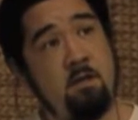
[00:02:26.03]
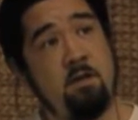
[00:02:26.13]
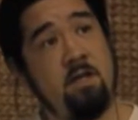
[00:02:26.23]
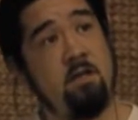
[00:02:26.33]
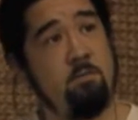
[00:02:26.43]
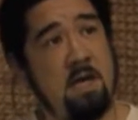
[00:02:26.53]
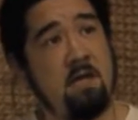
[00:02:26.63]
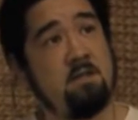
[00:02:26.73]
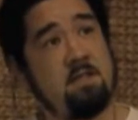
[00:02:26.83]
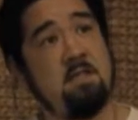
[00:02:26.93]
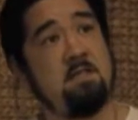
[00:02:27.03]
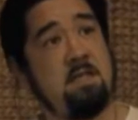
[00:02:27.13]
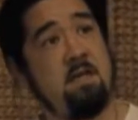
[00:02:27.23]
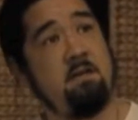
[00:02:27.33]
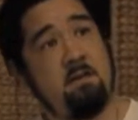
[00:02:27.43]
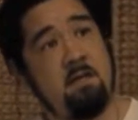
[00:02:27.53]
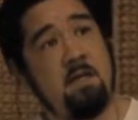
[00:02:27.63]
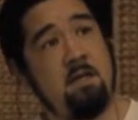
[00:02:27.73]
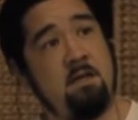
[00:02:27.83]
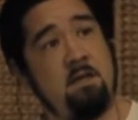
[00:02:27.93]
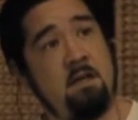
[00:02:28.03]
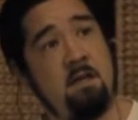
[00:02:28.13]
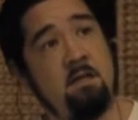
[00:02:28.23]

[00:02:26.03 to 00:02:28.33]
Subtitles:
I needed to balance things out. And